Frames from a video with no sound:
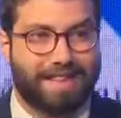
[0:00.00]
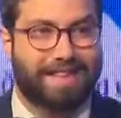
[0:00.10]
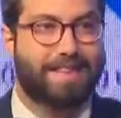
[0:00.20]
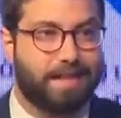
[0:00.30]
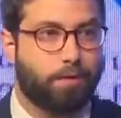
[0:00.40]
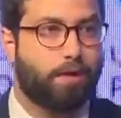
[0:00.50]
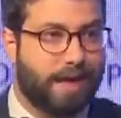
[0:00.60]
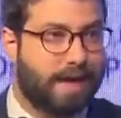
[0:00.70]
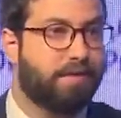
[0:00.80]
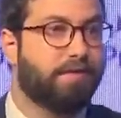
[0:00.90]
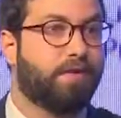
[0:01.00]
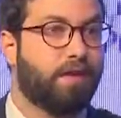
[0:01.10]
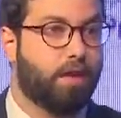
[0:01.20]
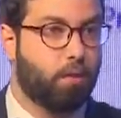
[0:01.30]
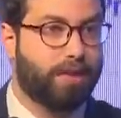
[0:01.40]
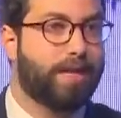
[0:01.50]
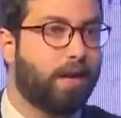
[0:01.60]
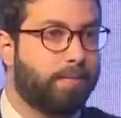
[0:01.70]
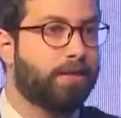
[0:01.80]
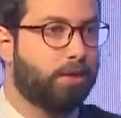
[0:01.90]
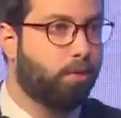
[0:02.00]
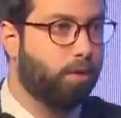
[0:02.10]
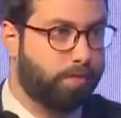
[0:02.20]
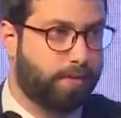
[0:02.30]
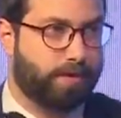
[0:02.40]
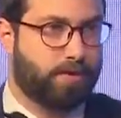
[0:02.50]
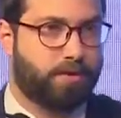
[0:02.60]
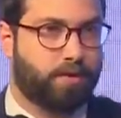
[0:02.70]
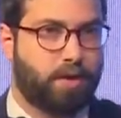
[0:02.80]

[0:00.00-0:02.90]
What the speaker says: that they will have when they come into the workplace.